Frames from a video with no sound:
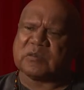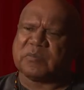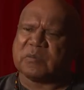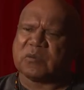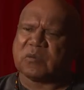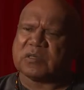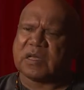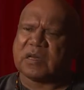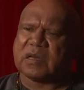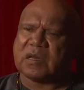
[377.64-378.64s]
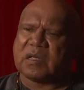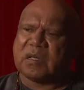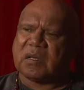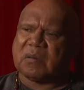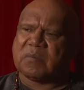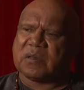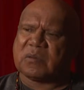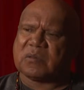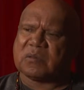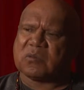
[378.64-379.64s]
people were sent, but there
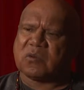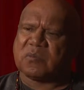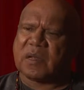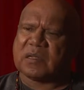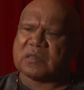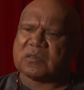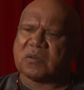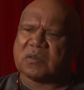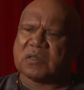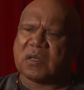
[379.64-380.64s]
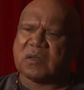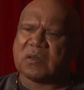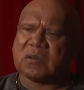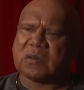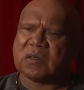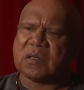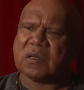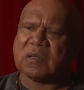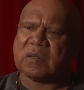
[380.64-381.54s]
were some good places also. Yeah.